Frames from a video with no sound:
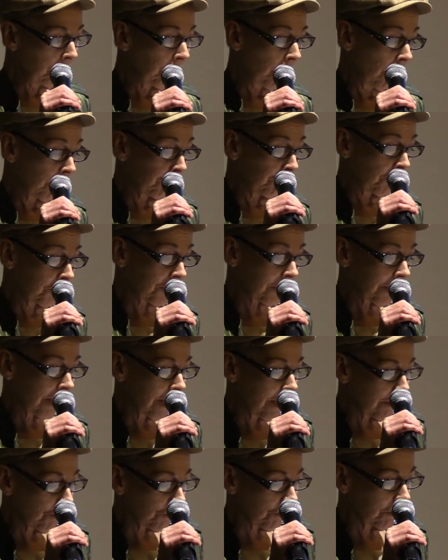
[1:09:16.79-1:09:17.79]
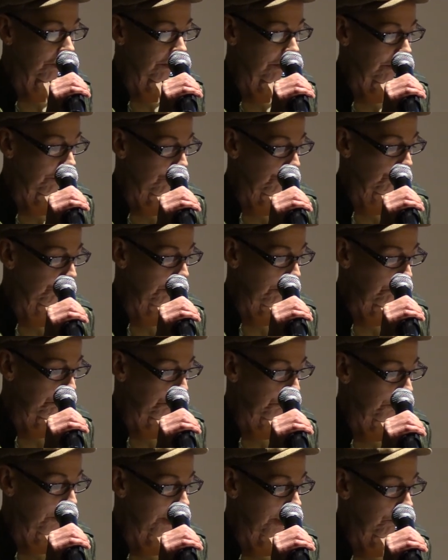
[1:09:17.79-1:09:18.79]
of obfuscation and
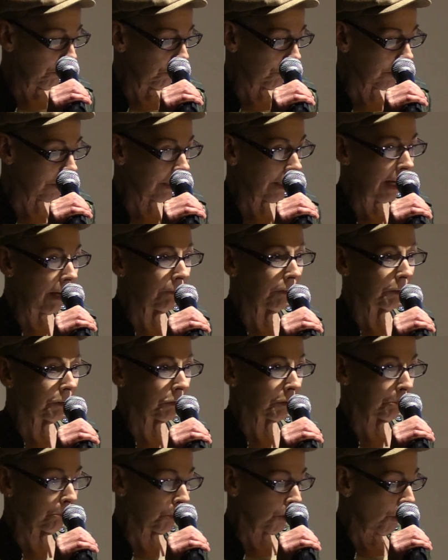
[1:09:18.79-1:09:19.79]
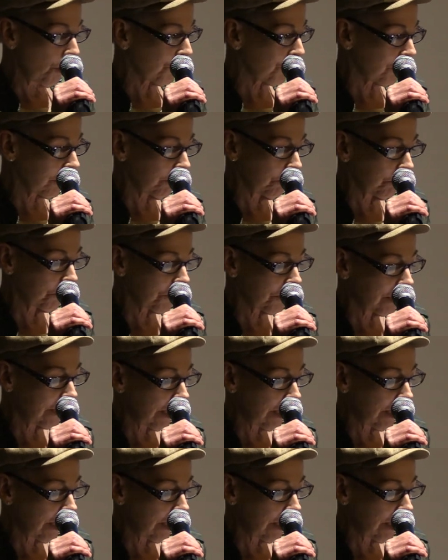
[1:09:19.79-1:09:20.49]
trumpery whose lavender blossoms